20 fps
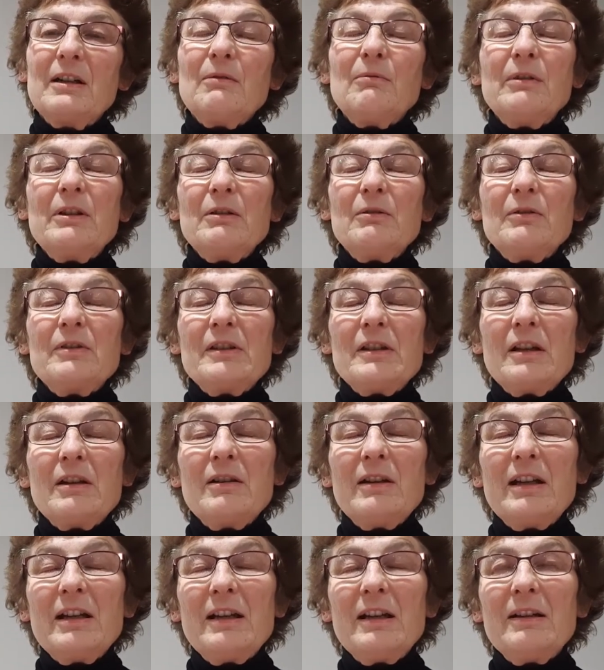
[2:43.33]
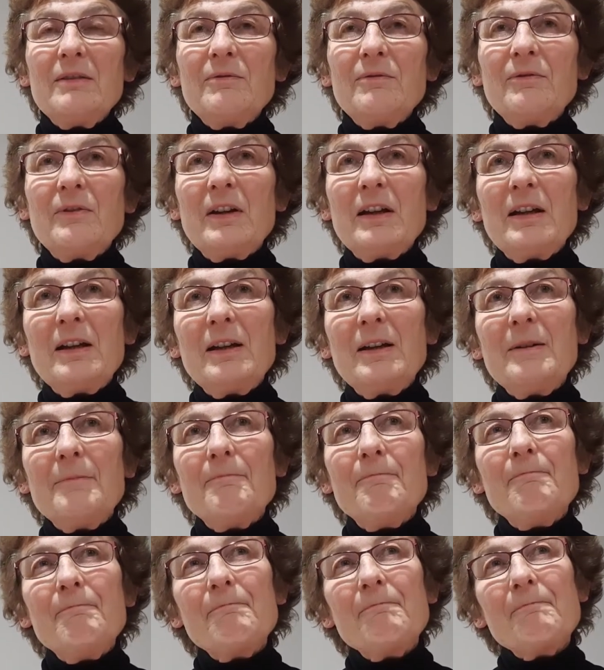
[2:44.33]
We also have
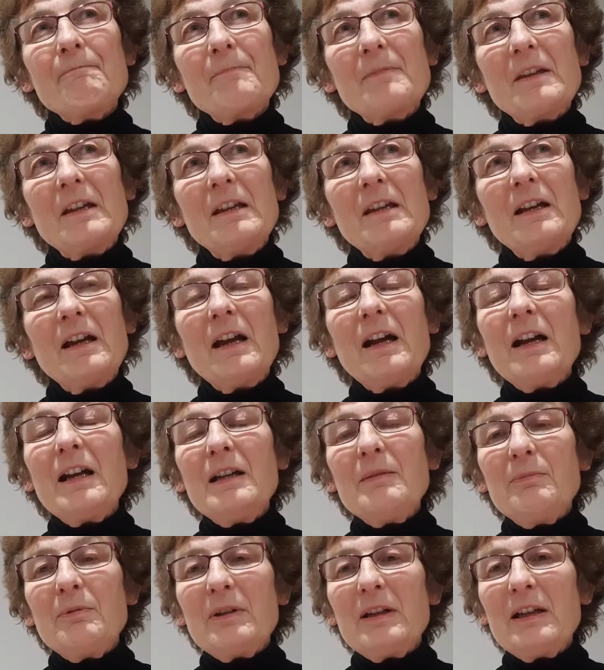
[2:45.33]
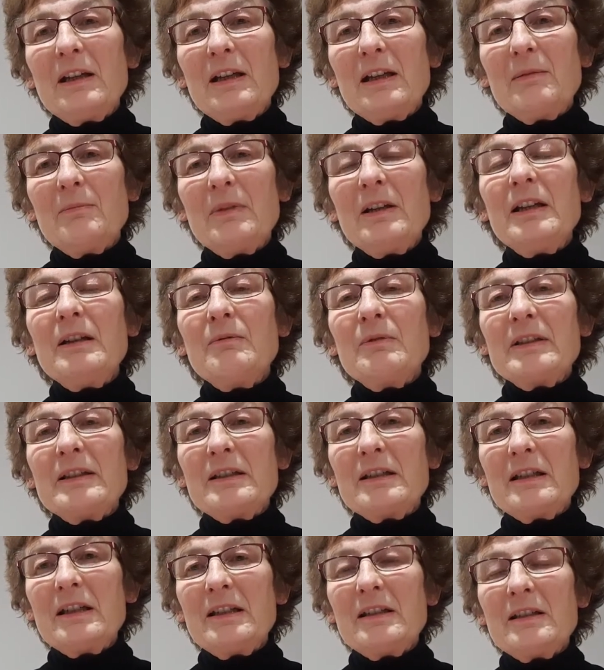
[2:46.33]
Abraham. He was
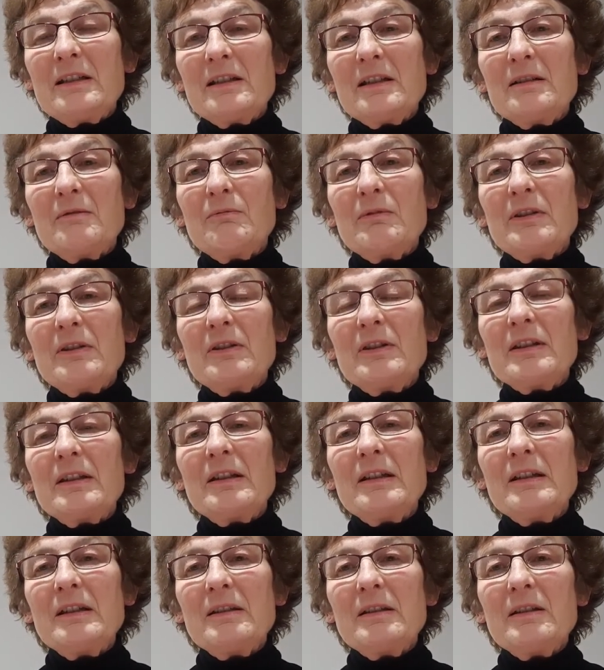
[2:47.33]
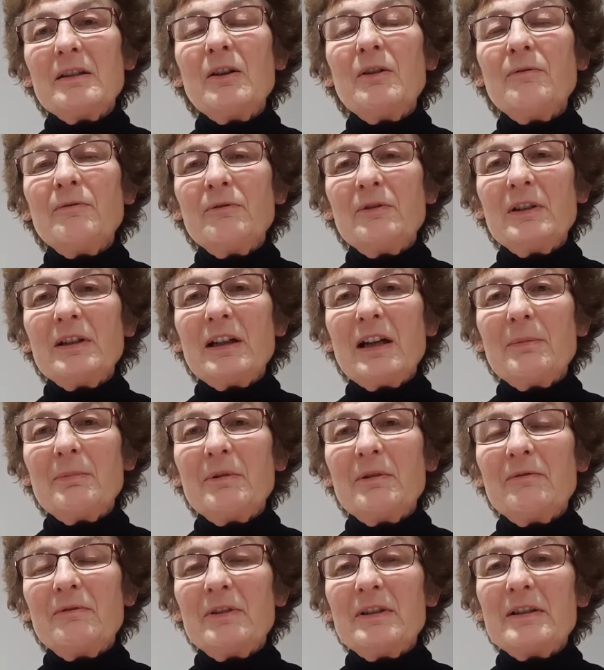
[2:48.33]
tested with the offering up
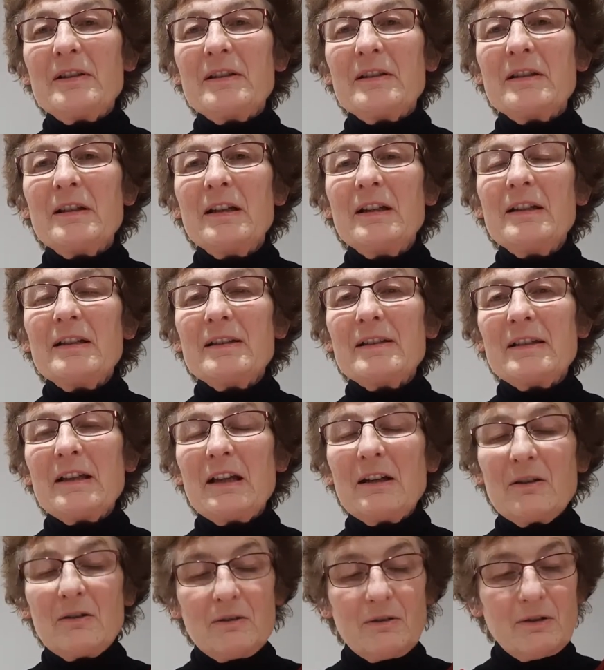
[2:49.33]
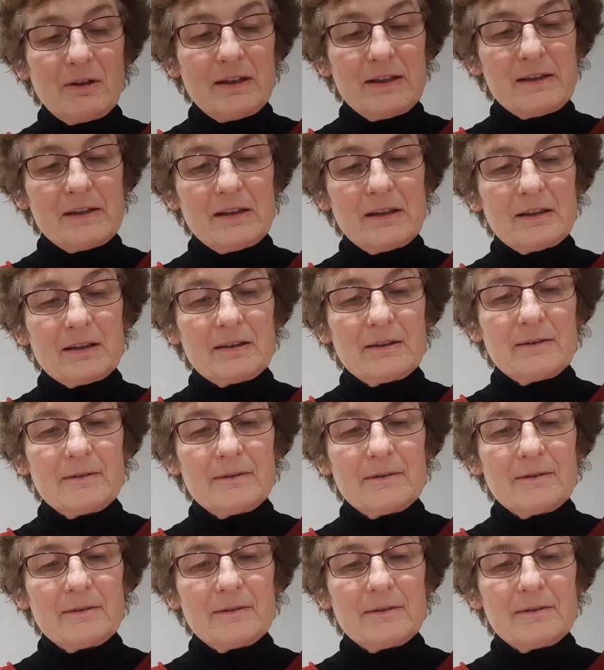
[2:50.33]
of his son Isaac.